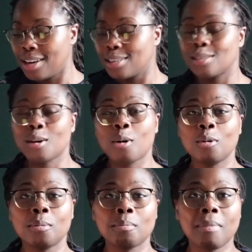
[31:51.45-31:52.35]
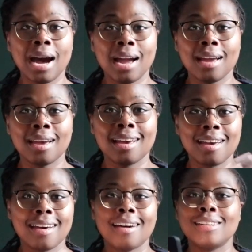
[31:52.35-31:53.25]
So my
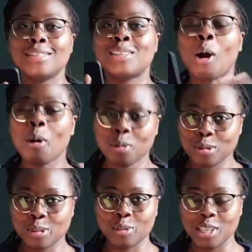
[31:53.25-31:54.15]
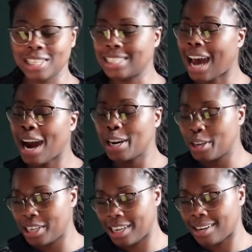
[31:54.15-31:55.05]
totals for the entire
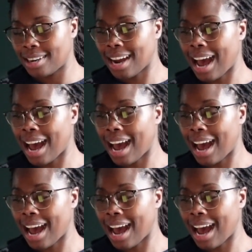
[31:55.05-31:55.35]
year,